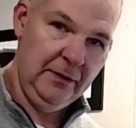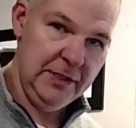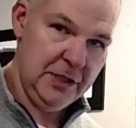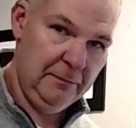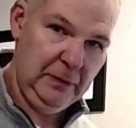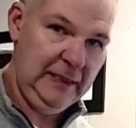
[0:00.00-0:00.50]
It's
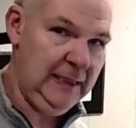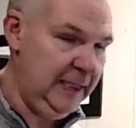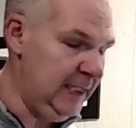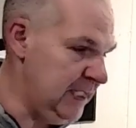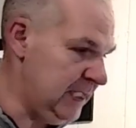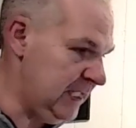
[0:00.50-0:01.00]
completely
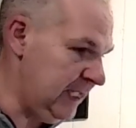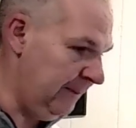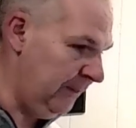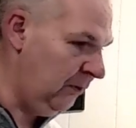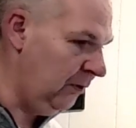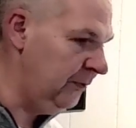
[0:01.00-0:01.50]

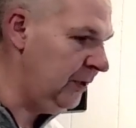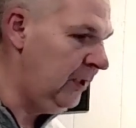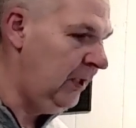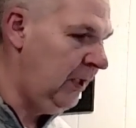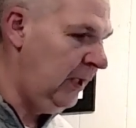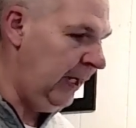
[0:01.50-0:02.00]
disassembled,
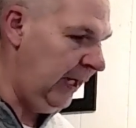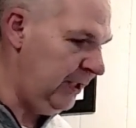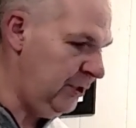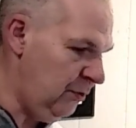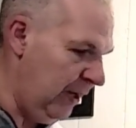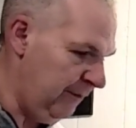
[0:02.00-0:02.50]
and
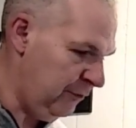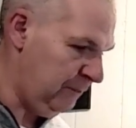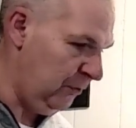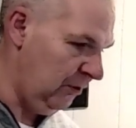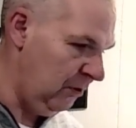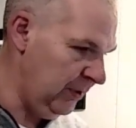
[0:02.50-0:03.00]
you have to
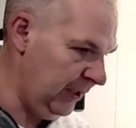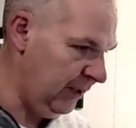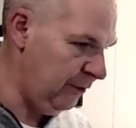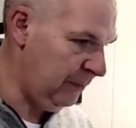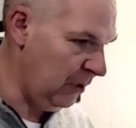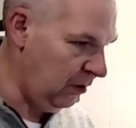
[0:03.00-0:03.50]
put it all
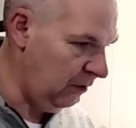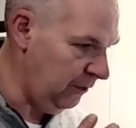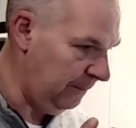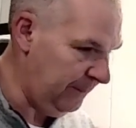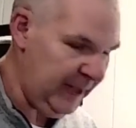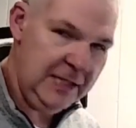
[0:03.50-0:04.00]
together, but all the
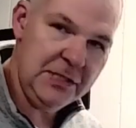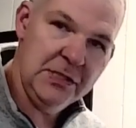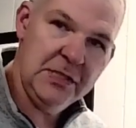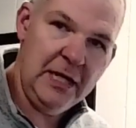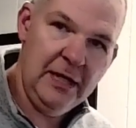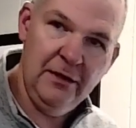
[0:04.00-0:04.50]
pieces
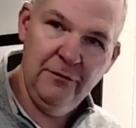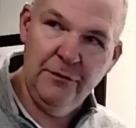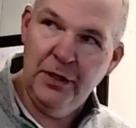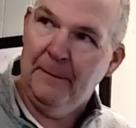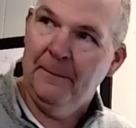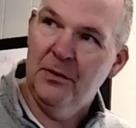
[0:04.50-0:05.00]
have
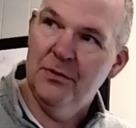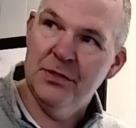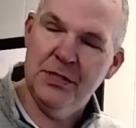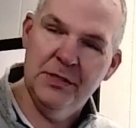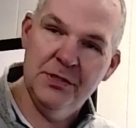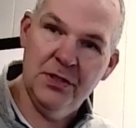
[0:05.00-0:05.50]

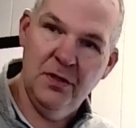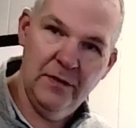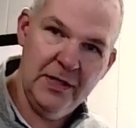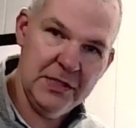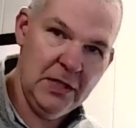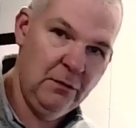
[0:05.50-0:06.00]
numbers, and so
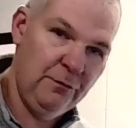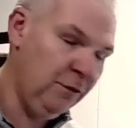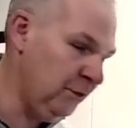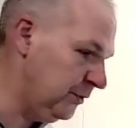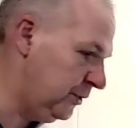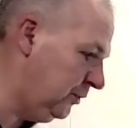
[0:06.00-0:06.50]
that's
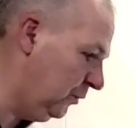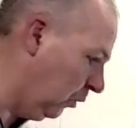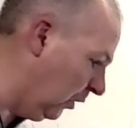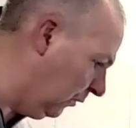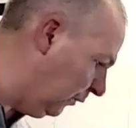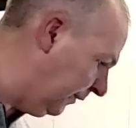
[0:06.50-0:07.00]
helpful to
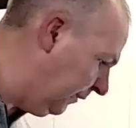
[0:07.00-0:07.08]
work with.